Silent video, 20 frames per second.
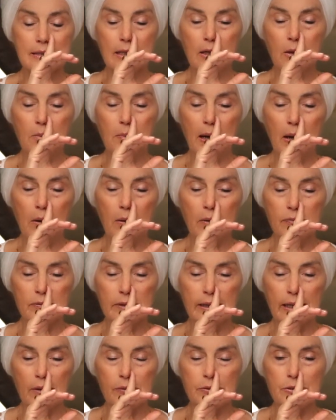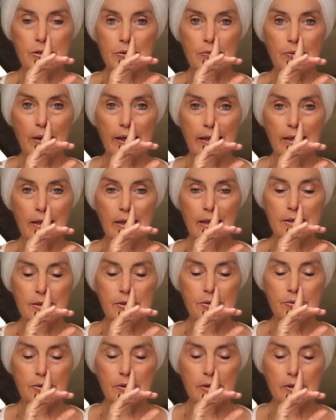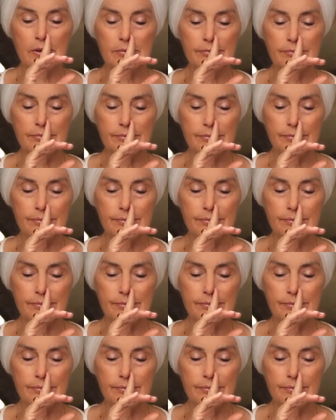Exhale powerfully out your right nostril.